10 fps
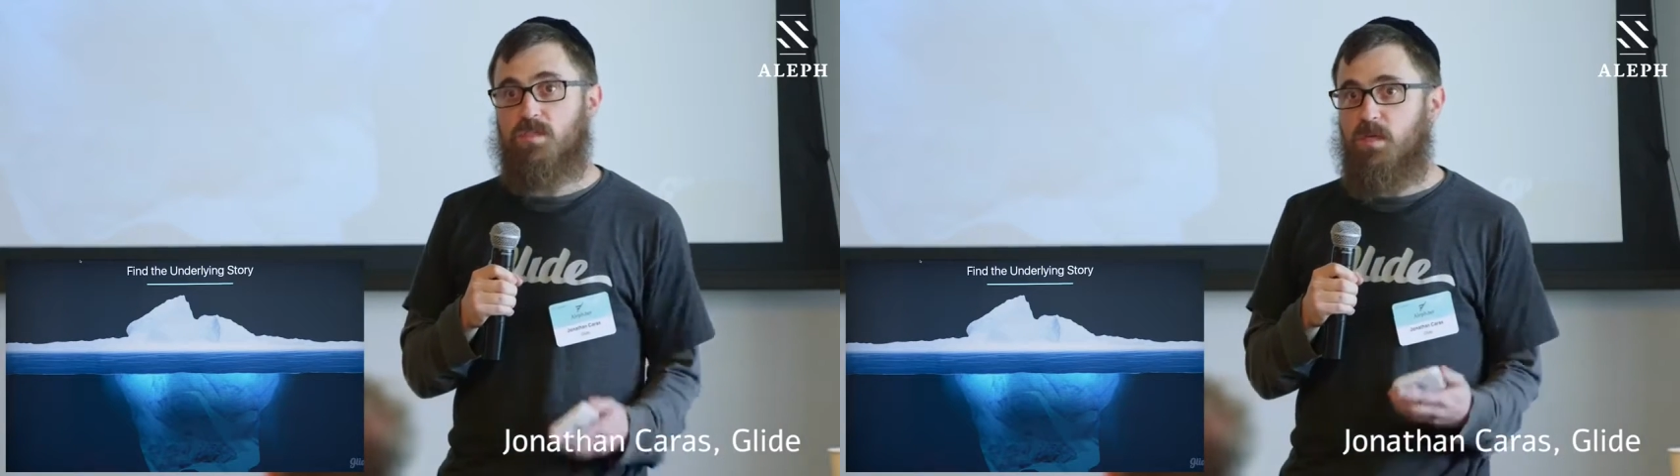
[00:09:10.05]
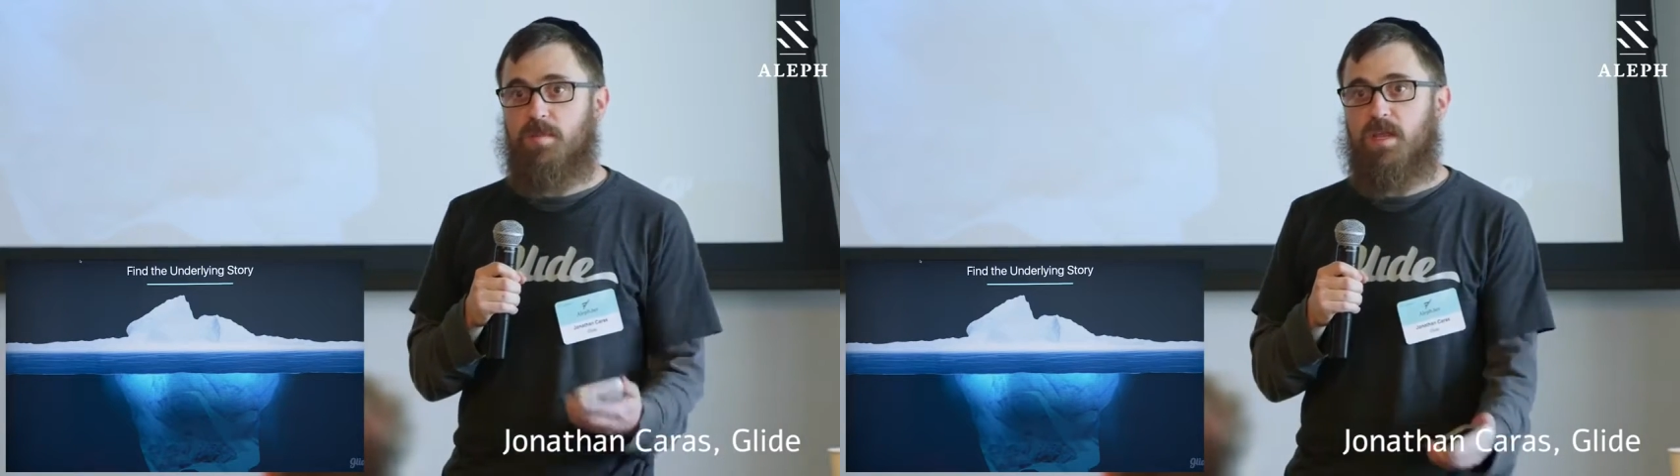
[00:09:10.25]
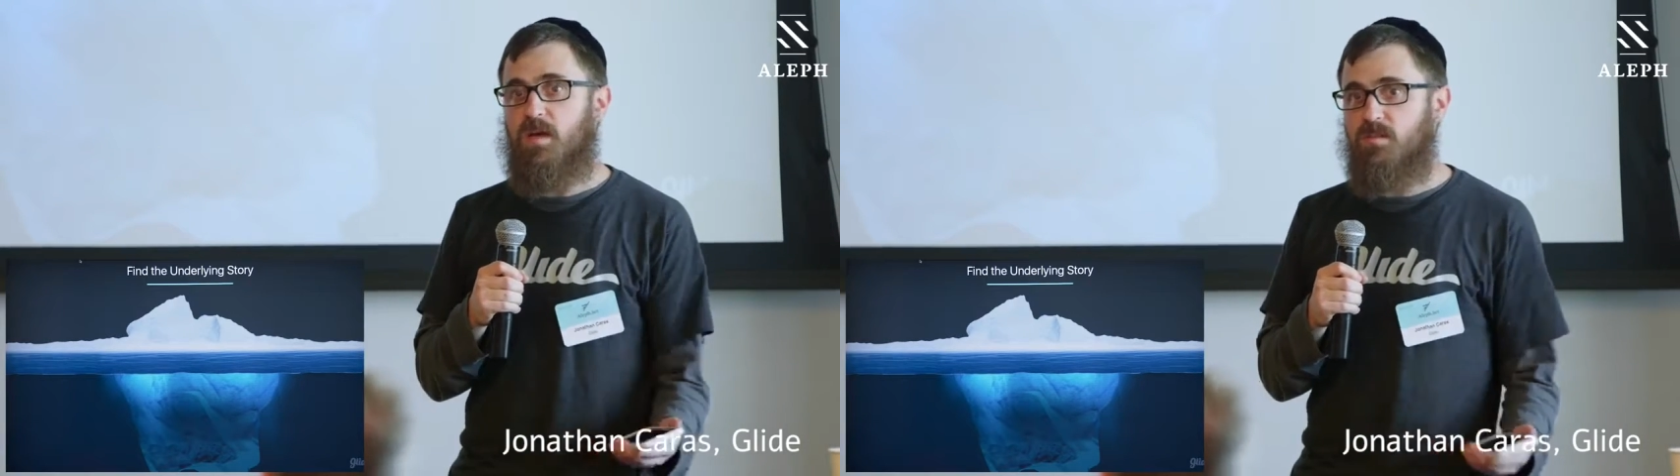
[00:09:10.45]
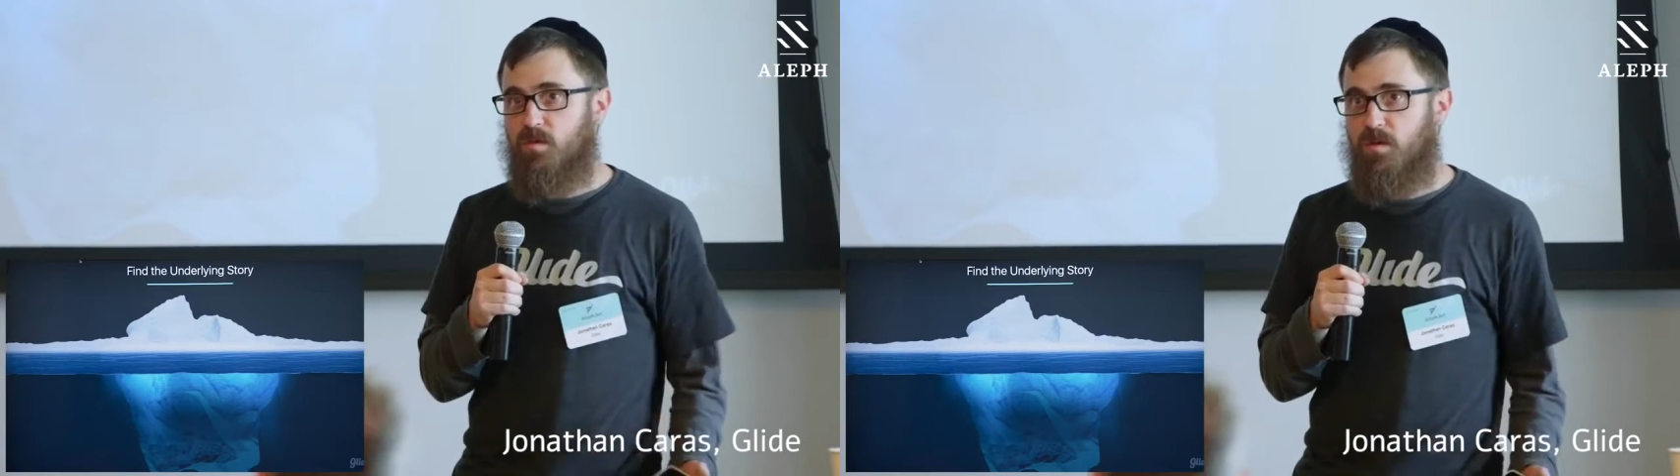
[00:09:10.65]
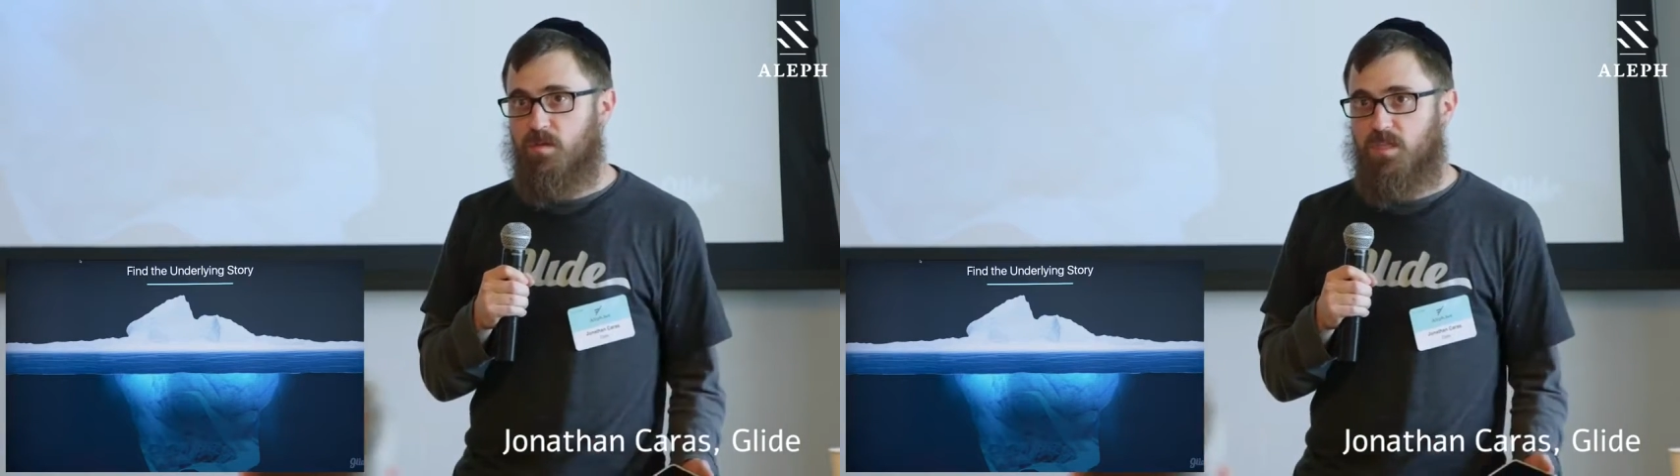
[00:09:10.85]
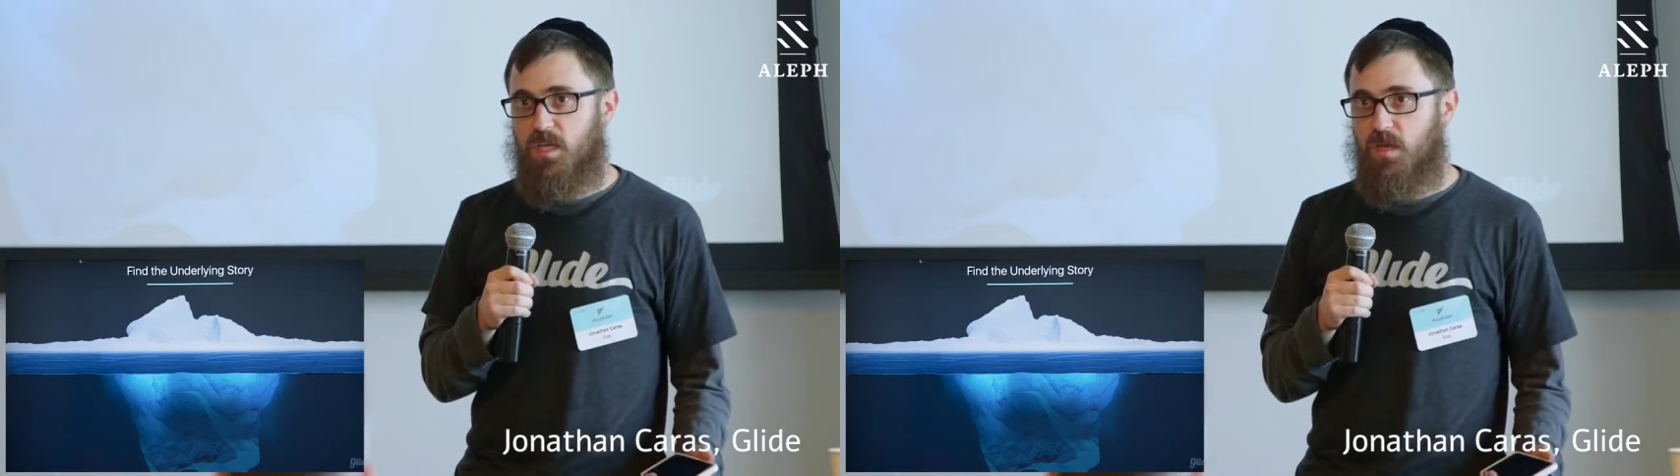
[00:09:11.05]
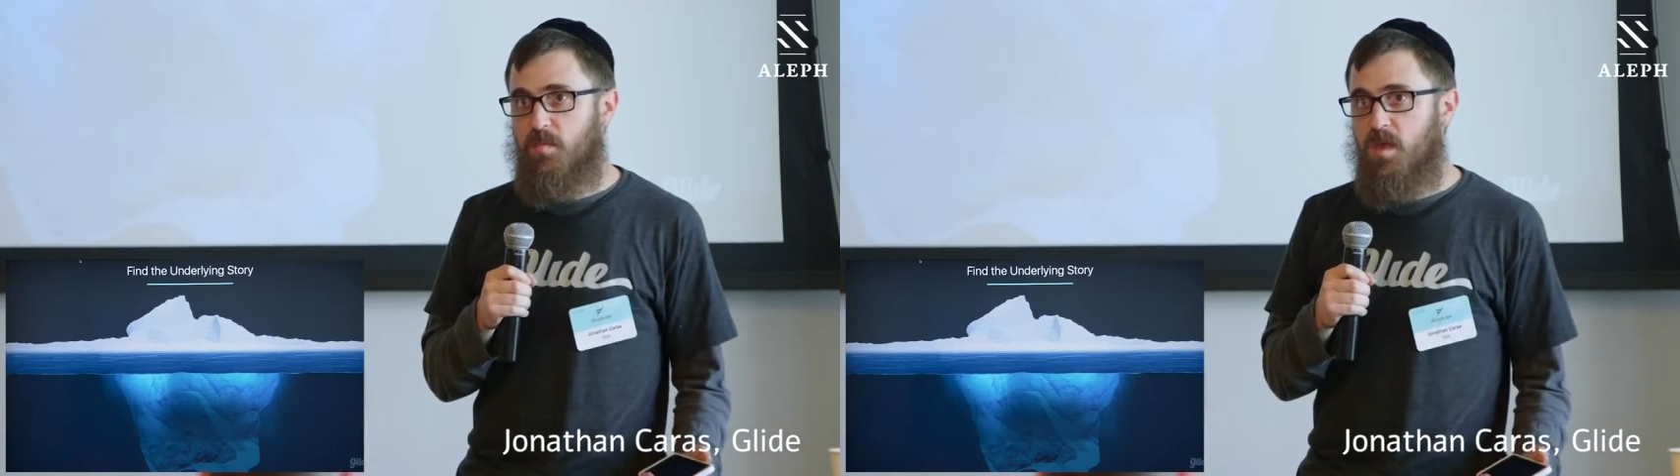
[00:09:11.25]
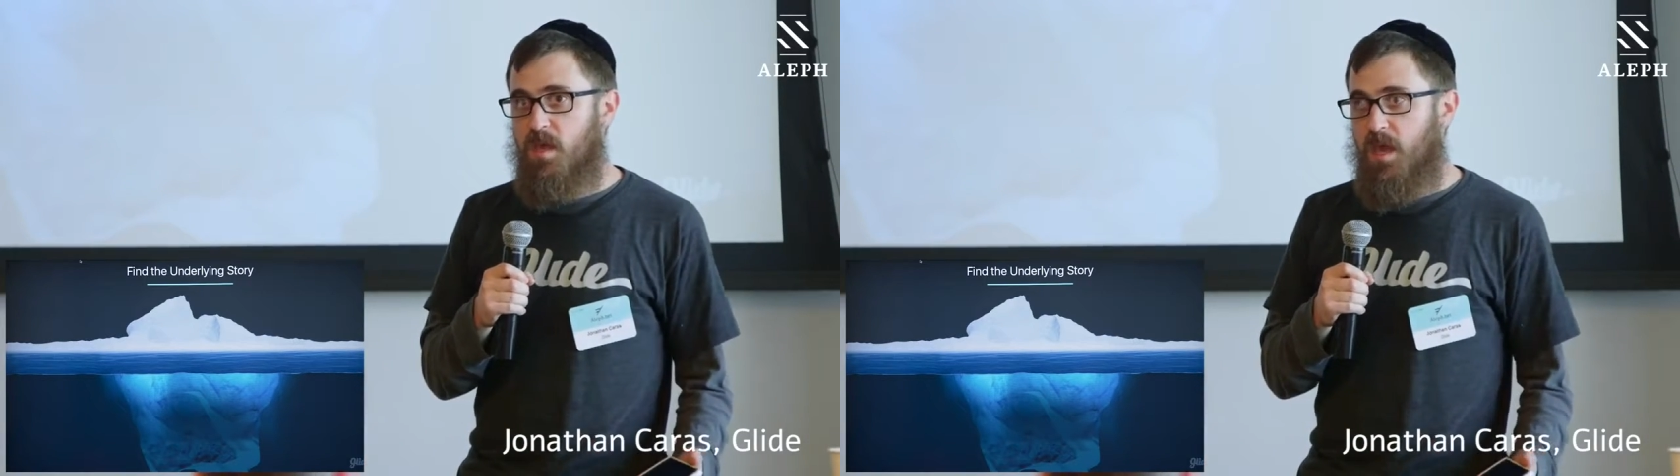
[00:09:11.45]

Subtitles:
somebody else on your team,